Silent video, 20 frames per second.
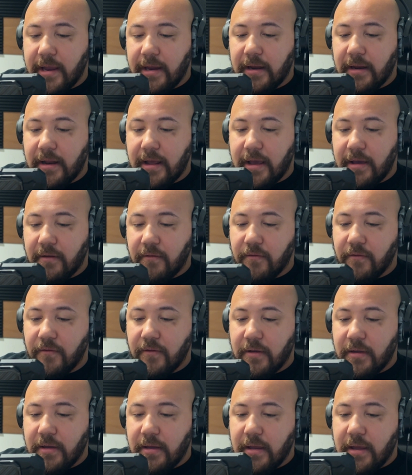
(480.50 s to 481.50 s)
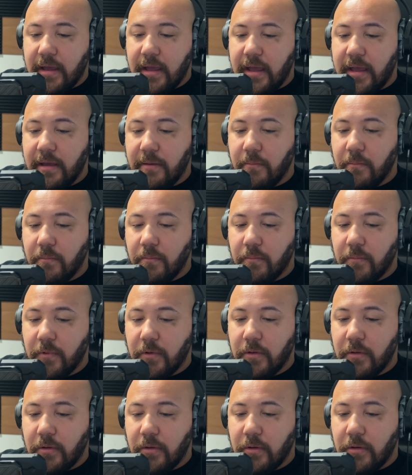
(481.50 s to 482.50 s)
I could have him
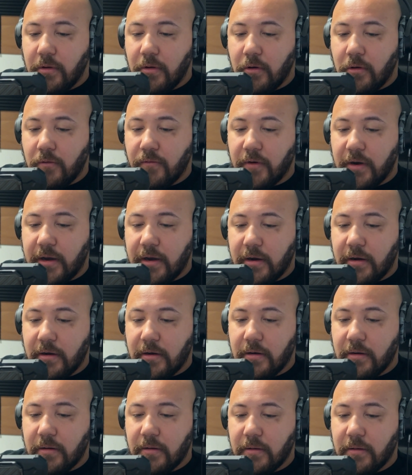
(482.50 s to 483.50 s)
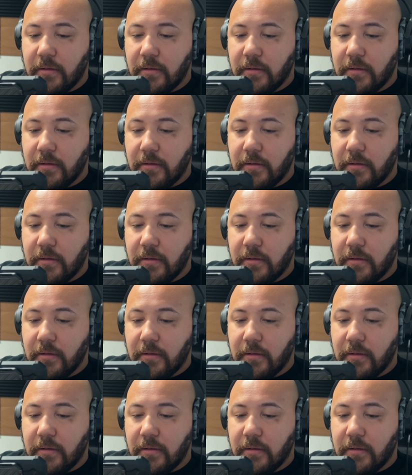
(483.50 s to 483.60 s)
over here.